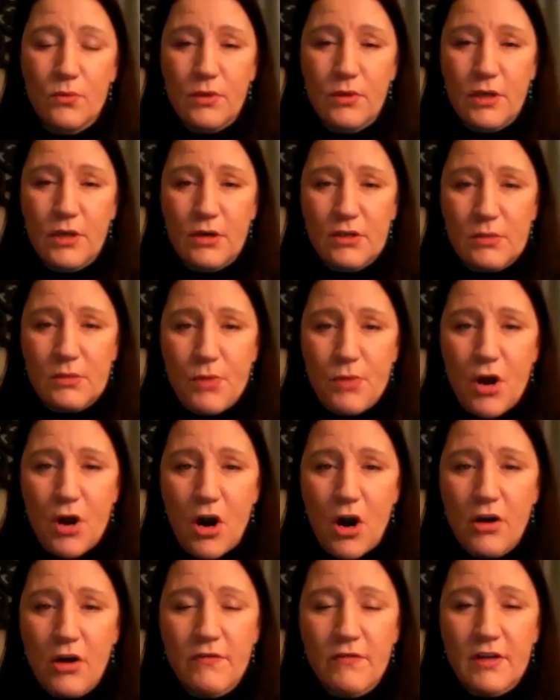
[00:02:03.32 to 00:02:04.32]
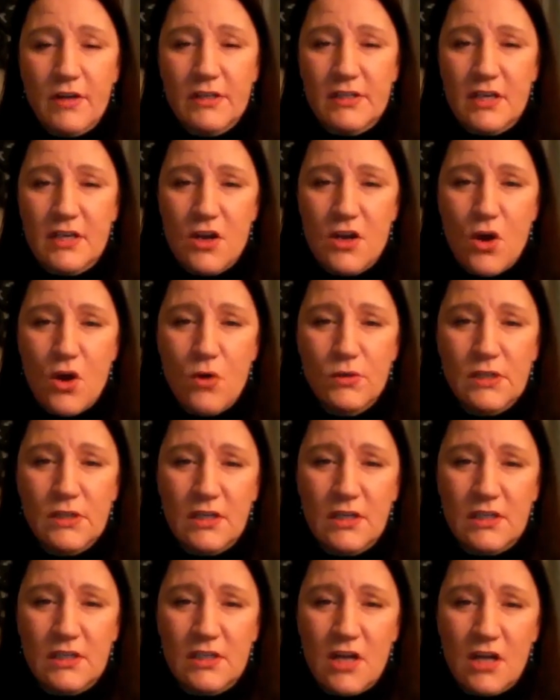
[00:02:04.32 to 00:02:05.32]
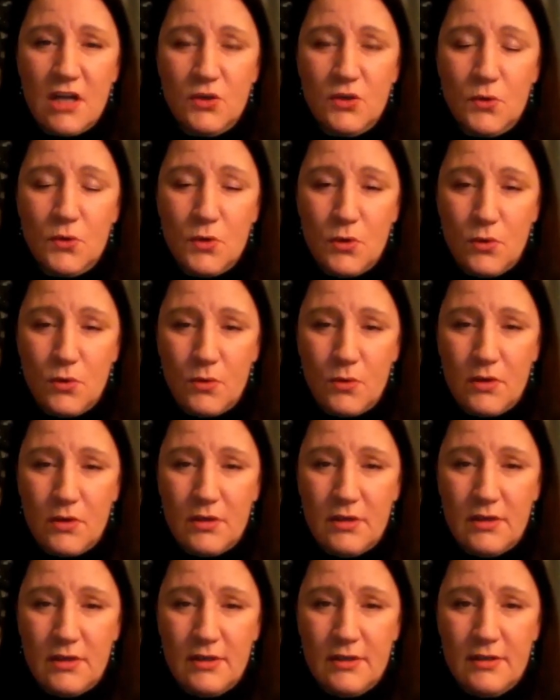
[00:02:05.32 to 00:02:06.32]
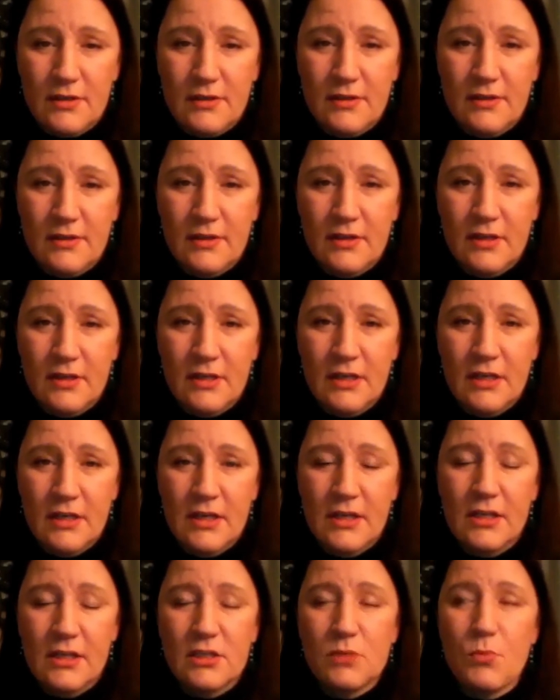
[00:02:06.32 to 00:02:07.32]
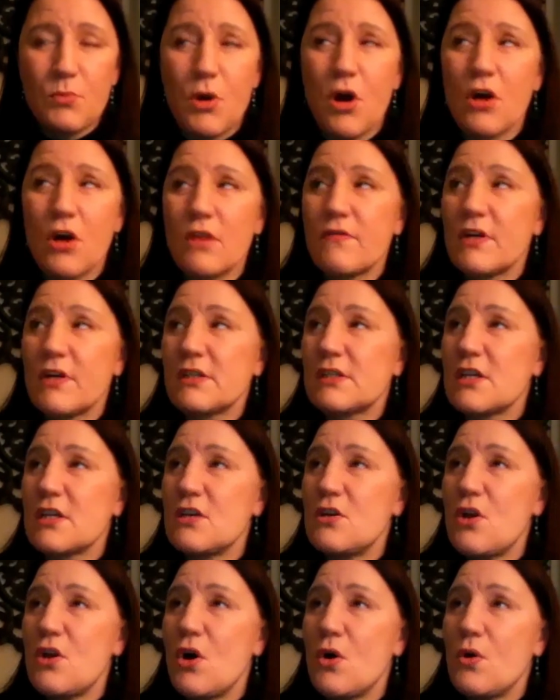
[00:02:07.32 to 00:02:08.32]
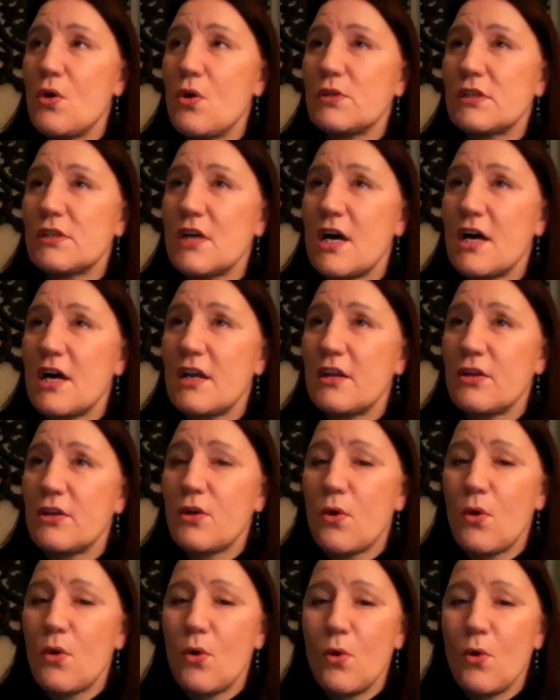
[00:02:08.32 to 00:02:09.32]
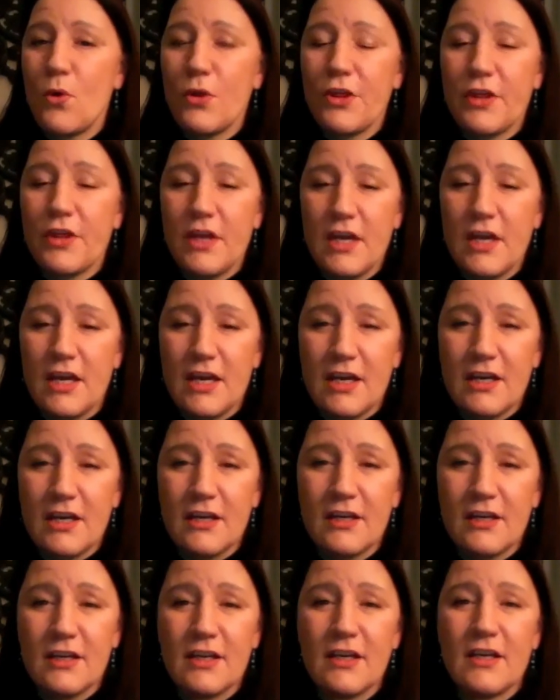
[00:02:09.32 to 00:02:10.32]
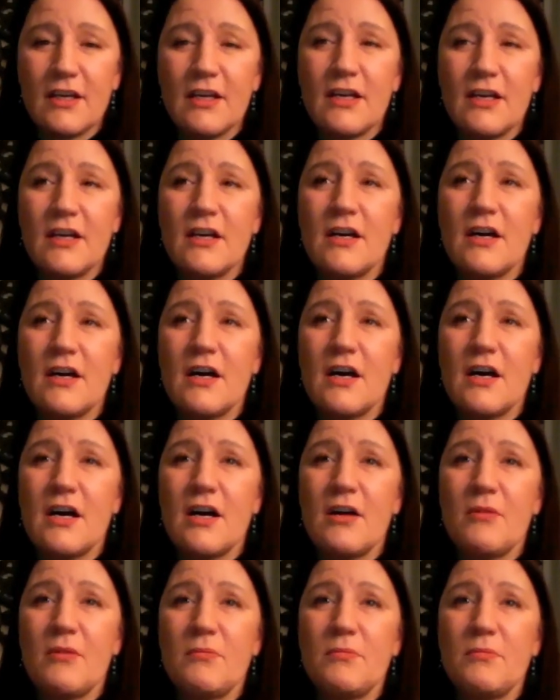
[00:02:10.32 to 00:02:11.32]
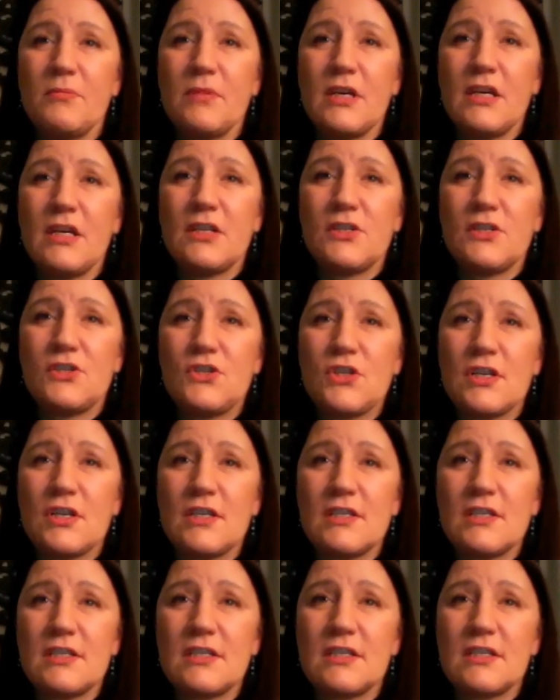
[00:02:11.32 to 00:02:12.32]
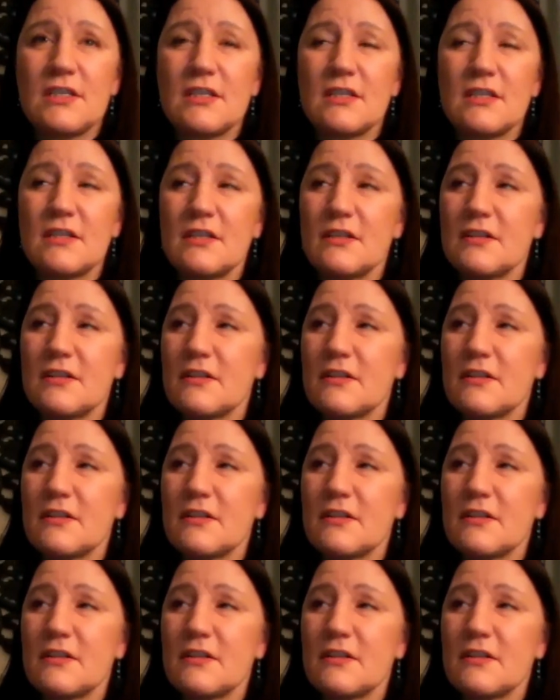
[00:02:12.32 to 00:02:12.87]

there's a part of us that knows that it's not true. There's a part of us that knows that the whole thing is just